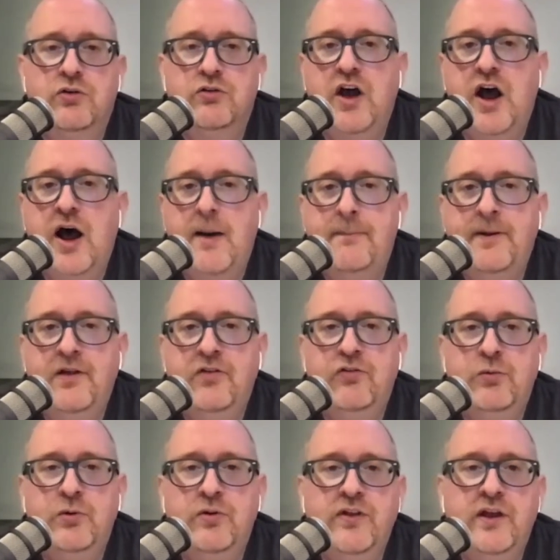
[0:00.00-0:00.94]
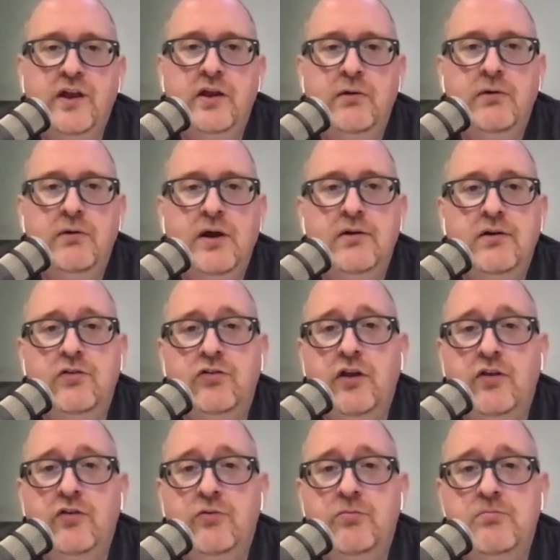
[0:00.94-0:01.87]
topics we're thinking around is
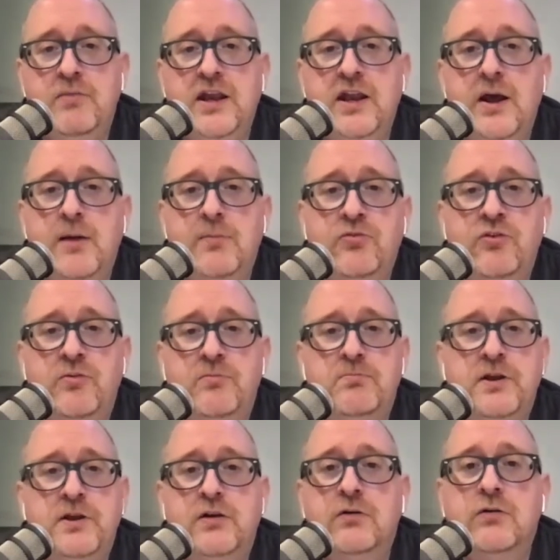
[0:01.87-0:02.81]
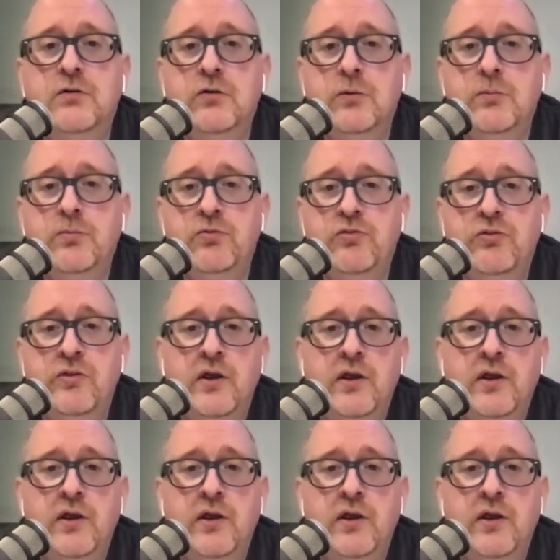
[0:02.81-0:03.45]
meetups and peer groups.